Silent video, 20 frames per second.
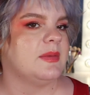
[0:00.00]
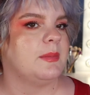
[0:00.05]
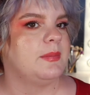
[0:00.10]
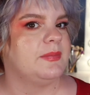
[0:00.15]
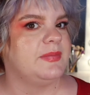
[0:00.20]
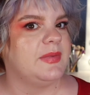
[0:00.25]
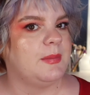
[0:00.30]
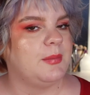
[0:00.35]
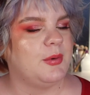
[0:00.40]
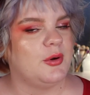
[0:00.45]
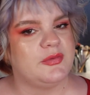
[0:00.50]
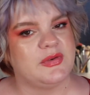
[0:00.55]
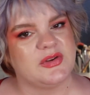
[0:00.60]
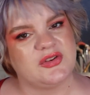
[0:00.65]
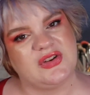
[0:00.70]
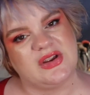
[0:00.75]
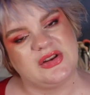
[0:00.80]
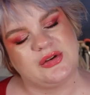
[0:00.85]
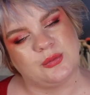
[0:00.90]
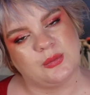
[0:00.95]
the perfect
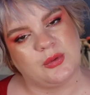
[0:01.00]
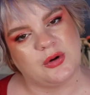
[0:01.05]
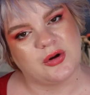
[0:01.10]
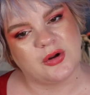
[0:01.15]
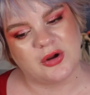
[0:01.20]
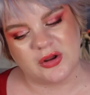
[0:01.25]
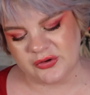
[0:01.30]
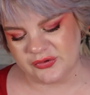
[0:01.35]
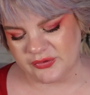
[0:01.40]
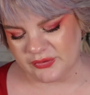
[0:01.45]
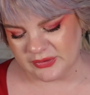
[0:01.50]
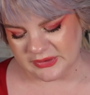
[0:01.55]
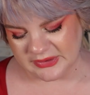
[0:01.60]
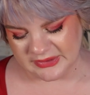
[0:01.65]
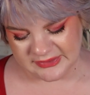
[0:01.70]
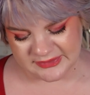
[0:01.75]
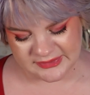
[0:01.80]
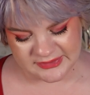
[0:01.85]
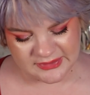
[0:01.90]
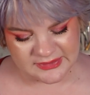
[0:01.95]
shade to work on during
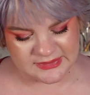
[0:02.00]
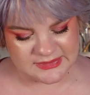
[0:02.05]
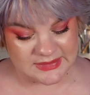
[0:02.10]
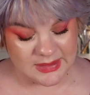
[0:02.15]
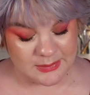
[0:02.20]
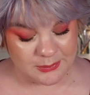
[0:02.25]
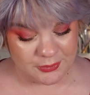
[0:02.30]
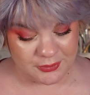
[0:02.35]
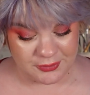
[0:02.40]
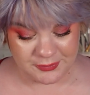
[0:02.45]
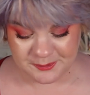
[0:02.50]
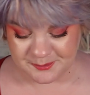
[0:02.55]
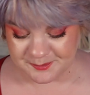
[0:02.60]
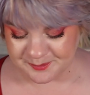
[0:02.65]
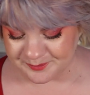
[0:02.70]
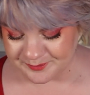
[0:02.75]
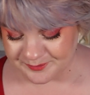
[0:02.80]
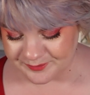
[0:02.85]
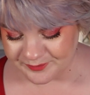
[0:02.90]
this summer.